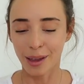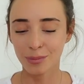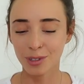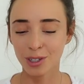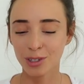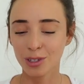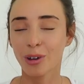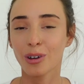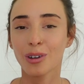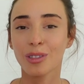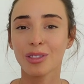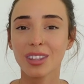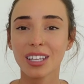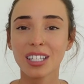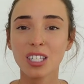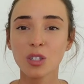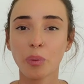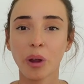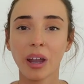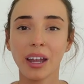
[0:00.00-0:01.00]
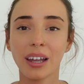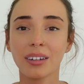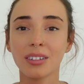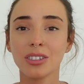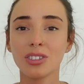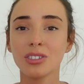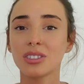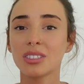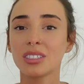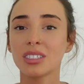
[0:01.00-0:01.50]
So this
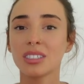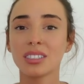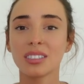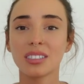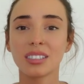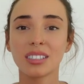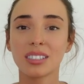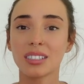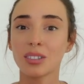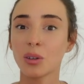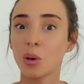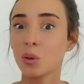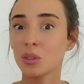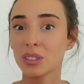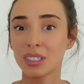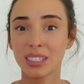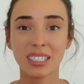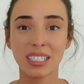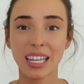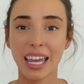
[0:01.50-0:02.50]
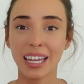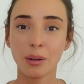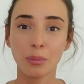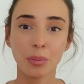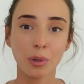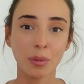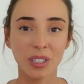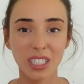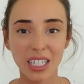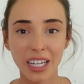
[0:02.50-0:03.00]
brand uses all
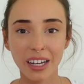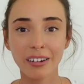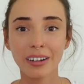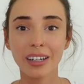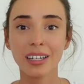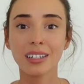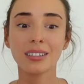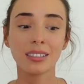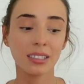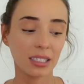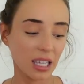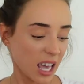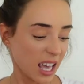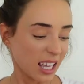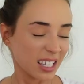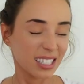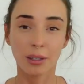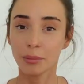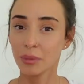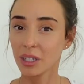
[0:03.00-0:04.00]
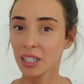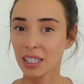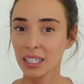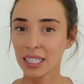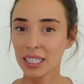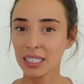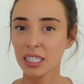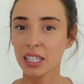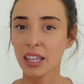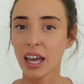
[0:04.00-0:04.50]
sustainable materials,
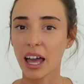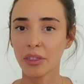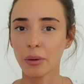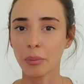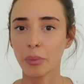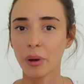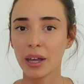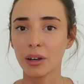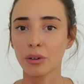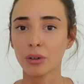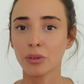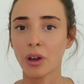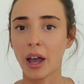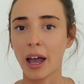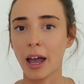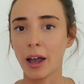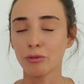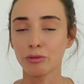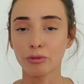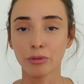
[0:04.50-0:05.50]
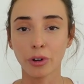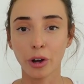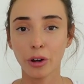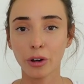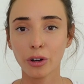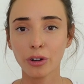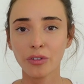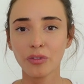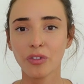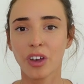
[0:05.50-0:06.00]
similarly to the other brand,
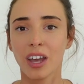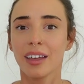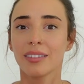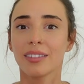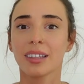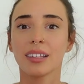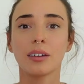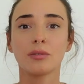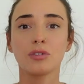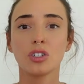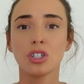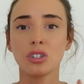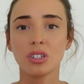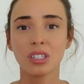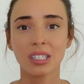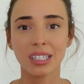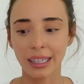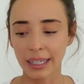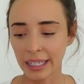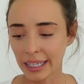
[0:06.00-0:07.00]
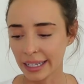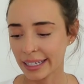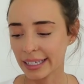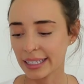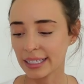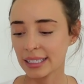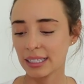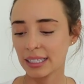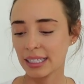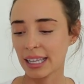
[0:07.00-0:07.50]
Rove. They love to use
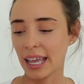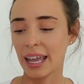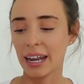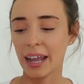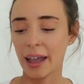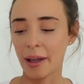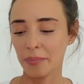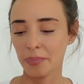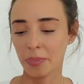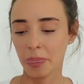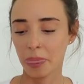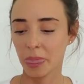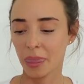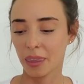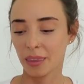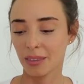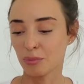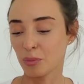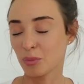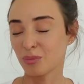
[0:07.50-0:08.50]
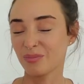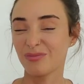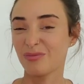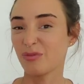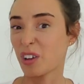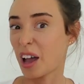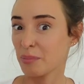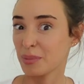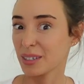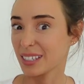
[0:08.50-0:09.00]
linens and
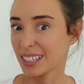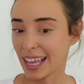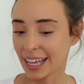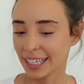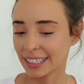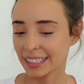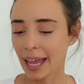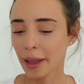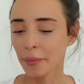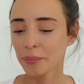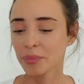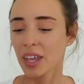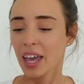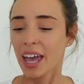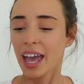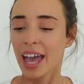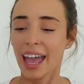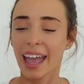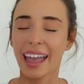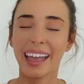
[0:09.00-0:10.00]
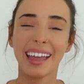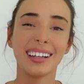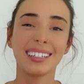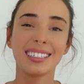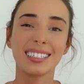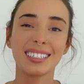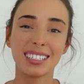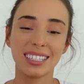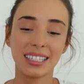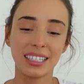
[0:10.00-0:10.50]
fibers like that,
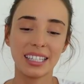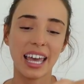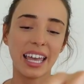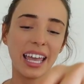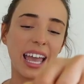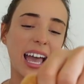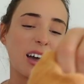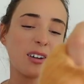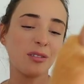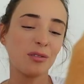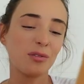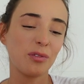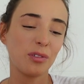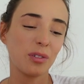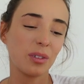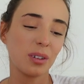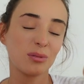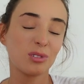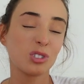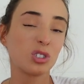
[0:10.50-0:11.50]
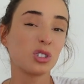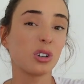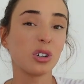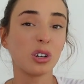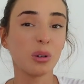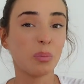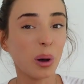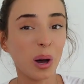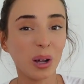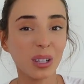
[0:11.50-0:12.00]
and they have
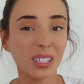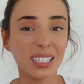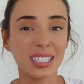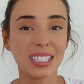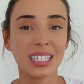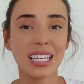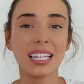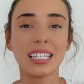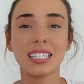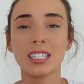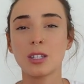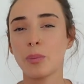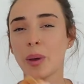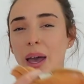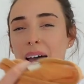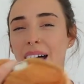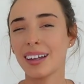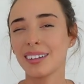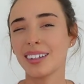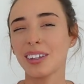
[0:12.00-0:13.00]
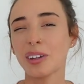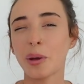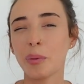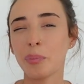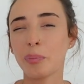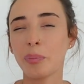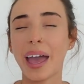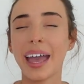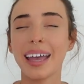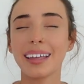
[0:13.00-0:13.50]
stronger policies about, you know,
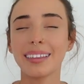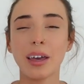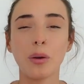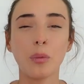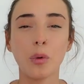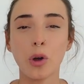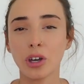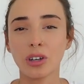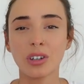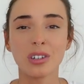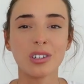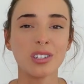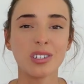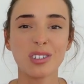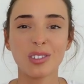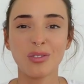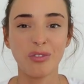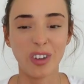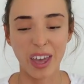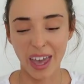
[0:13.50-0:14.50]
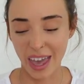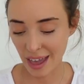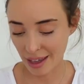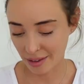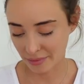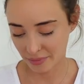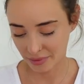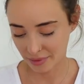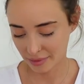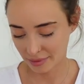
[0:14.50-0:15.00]
paying their workers
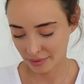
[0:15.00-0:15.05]
fair